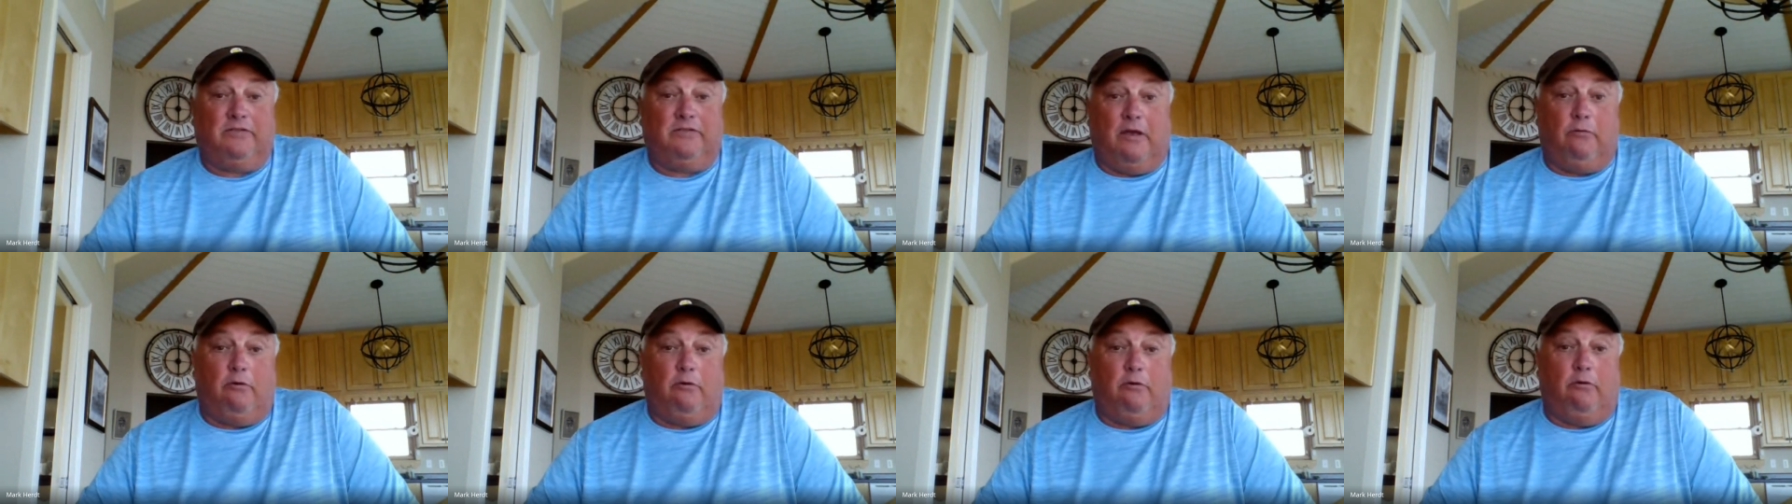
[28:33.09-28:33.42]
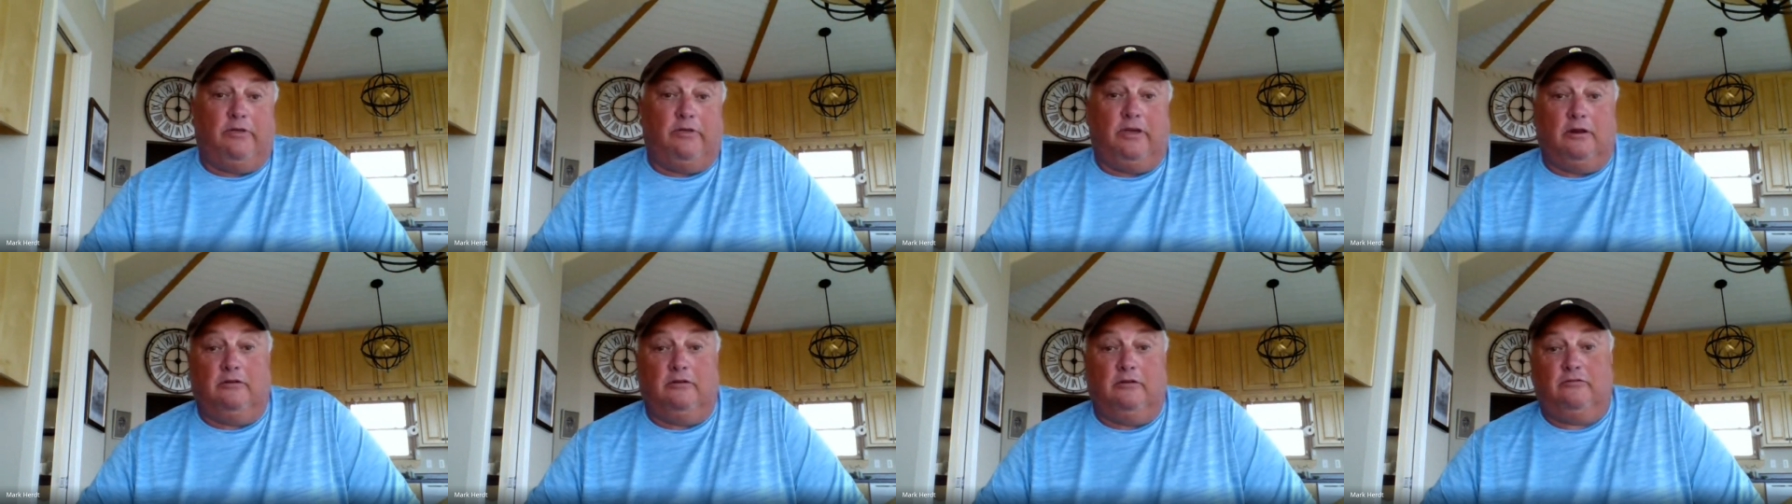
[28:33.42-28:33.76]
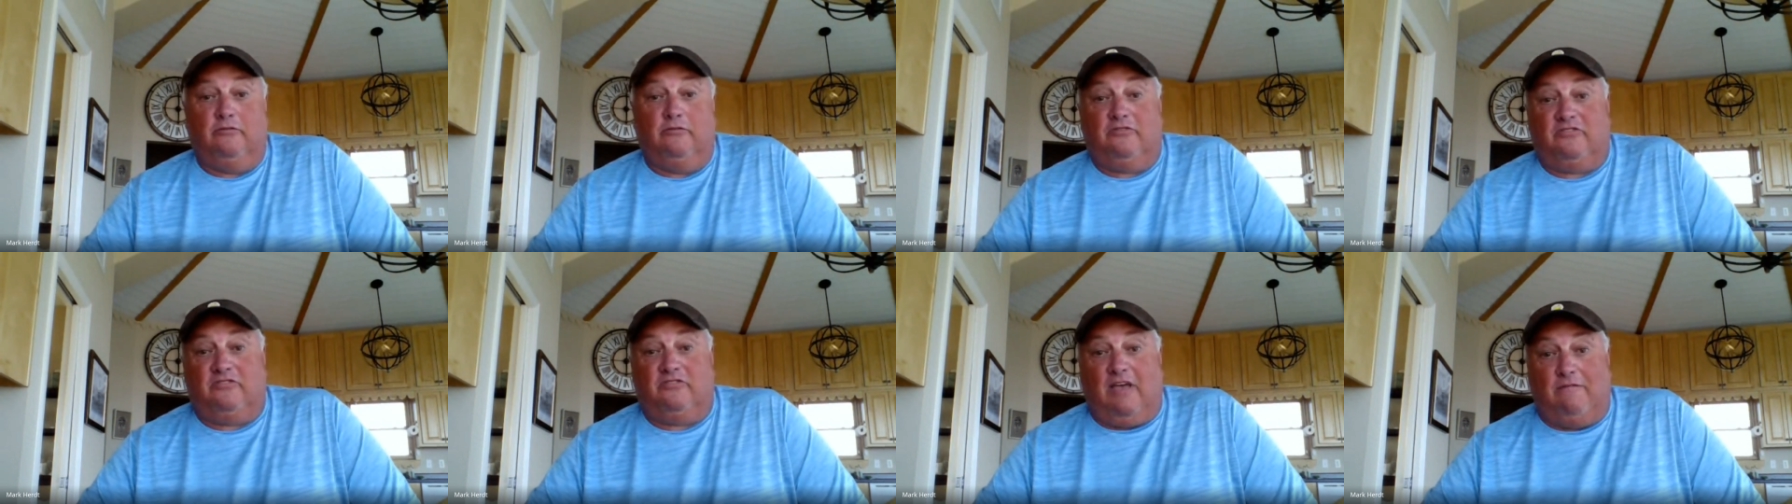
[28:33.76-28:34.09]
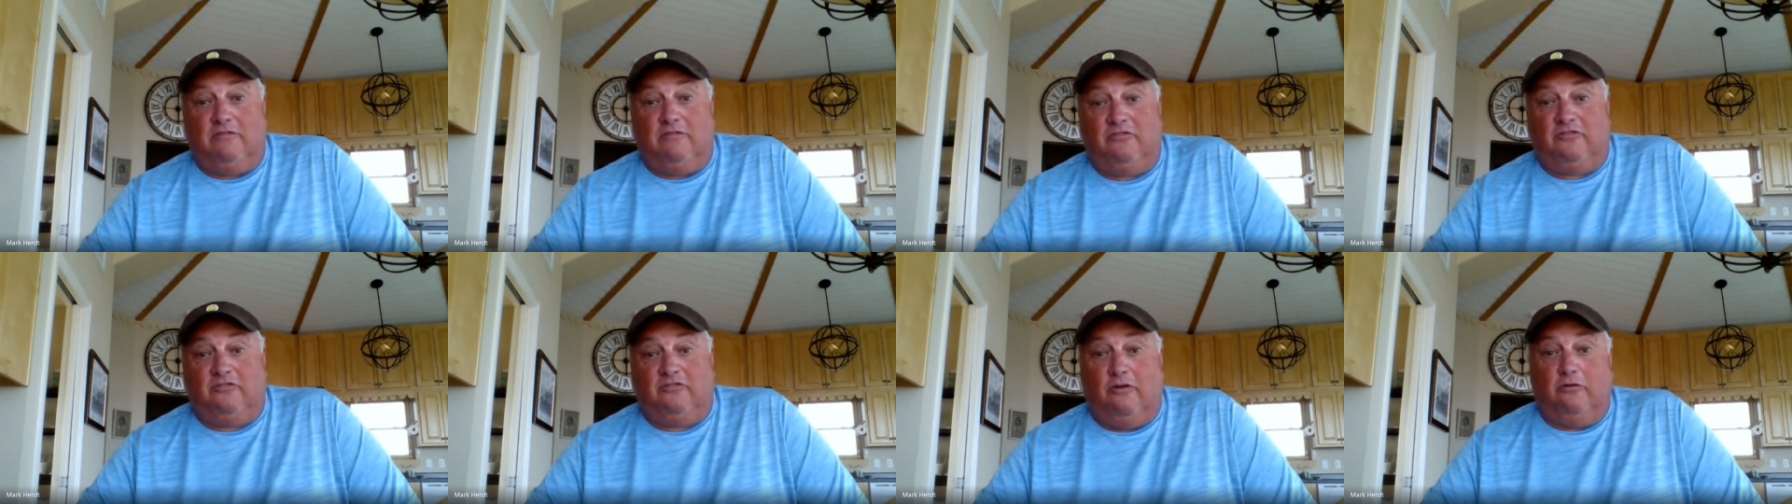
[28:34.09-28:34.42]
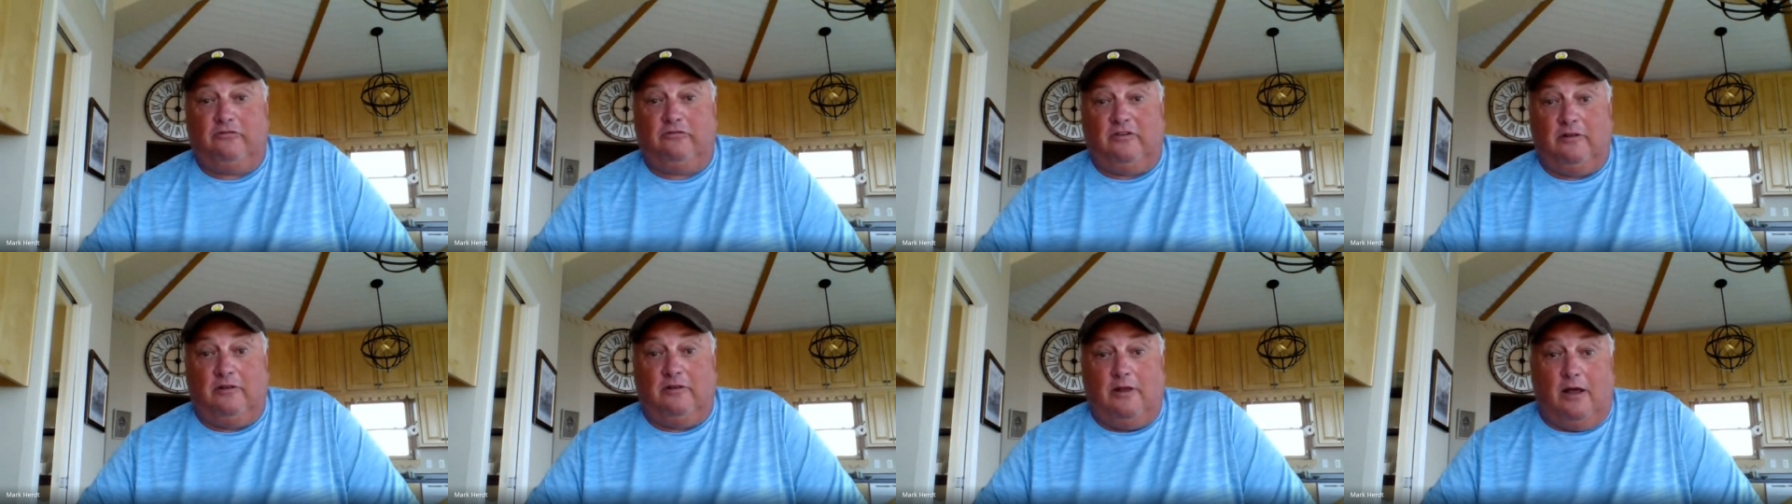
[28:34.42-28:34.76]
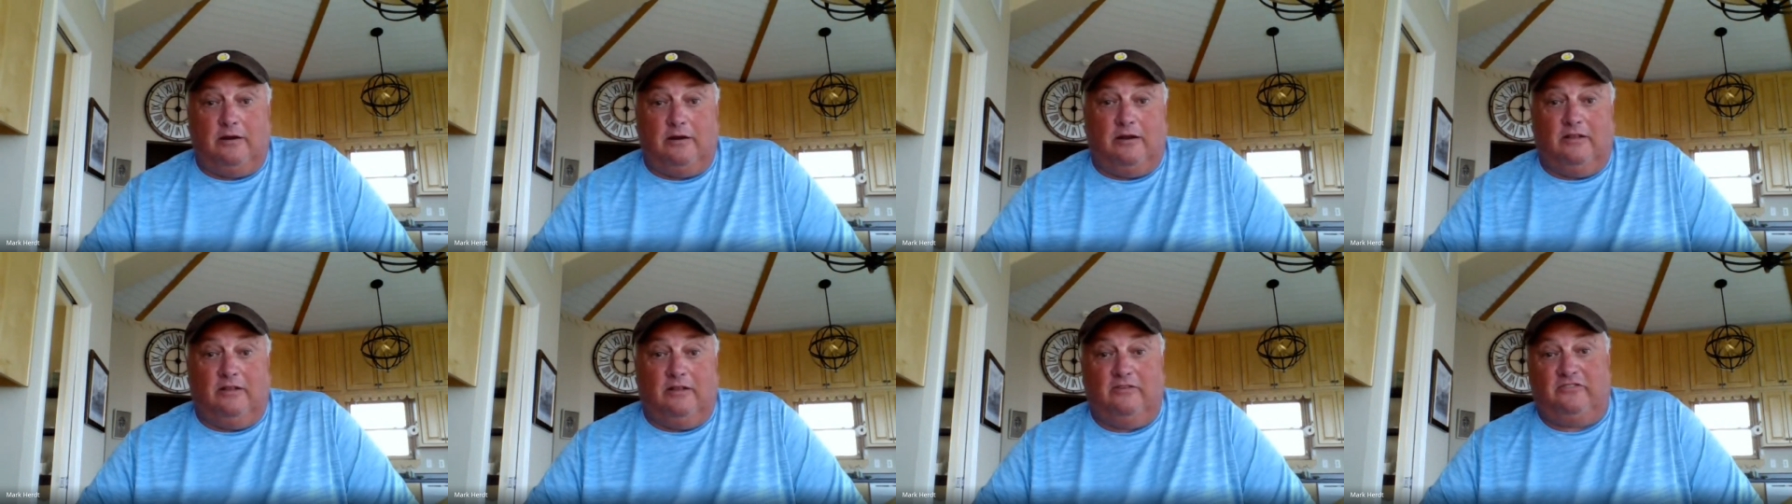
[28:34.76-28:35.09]
they were only going to do seven shows in
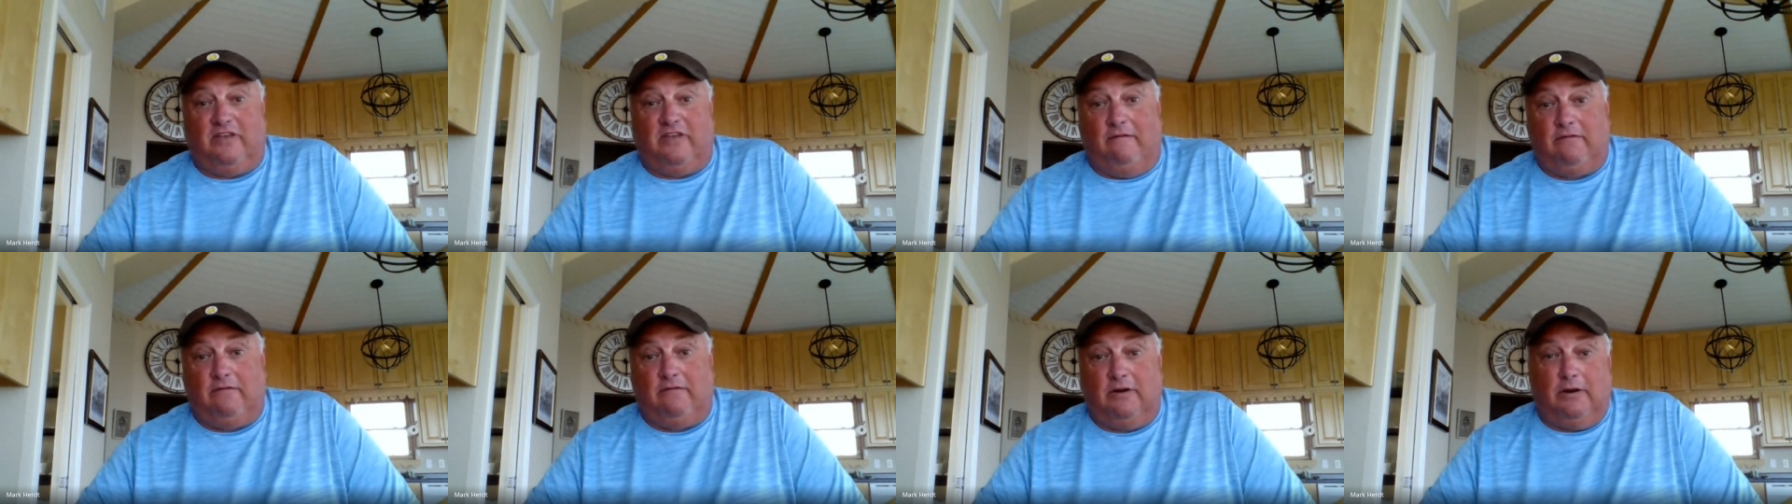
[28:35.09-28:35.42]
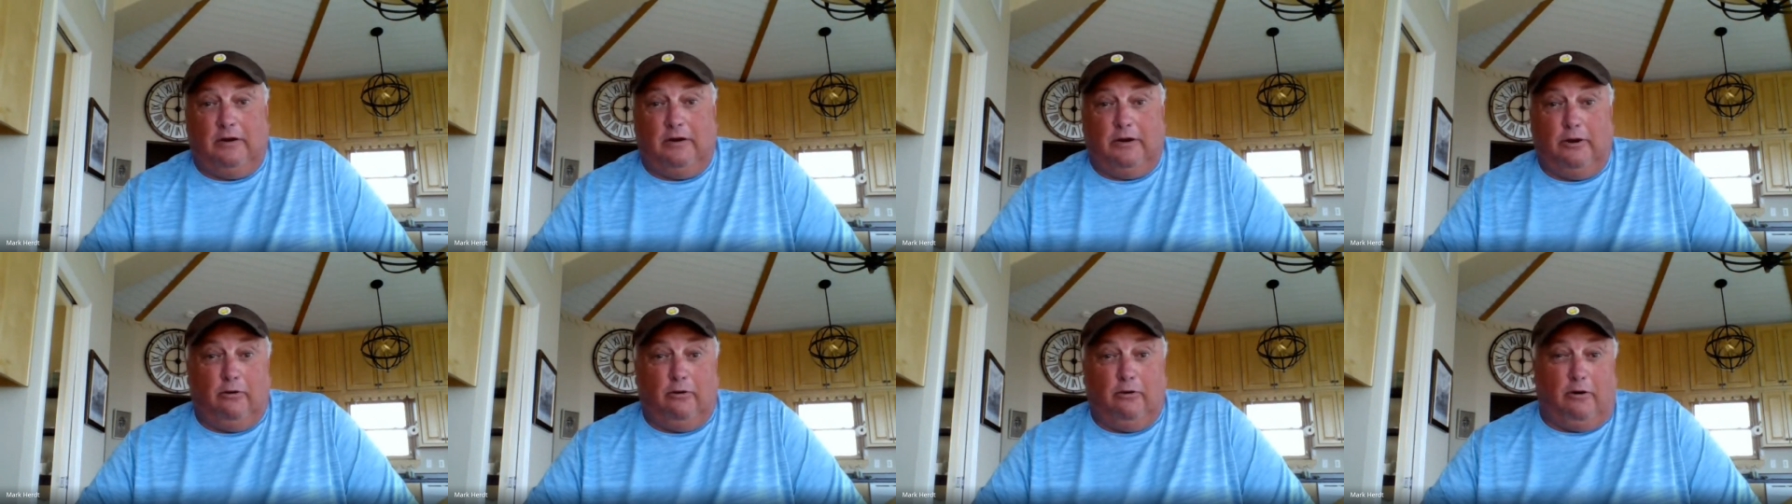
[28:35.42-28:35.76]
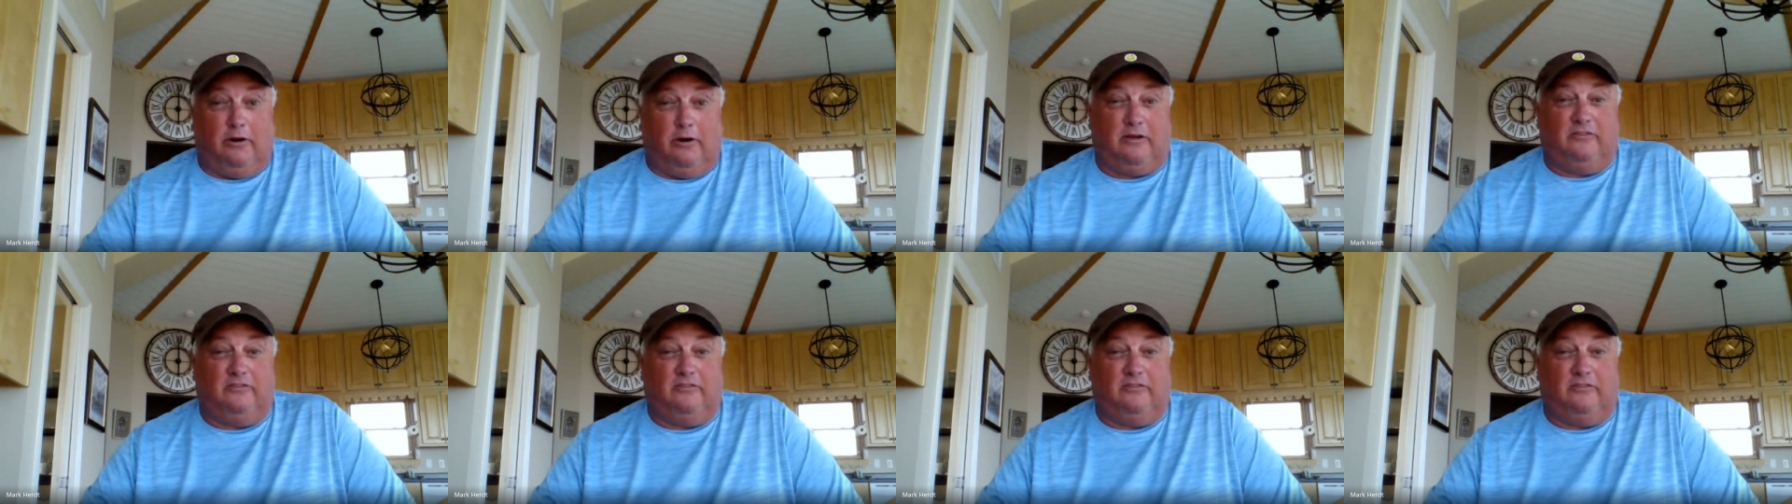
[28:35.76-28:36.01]
London, seven in New York,